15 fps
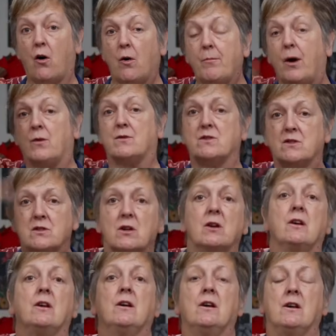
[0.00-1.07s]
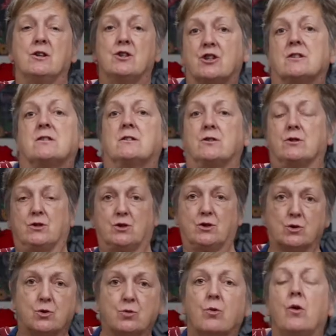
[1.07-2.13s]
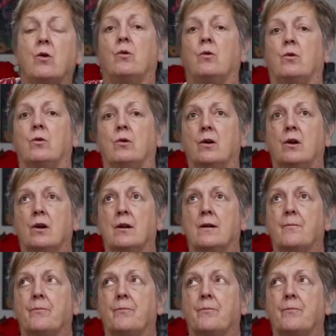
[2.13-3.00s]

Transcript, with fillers: almost just scroll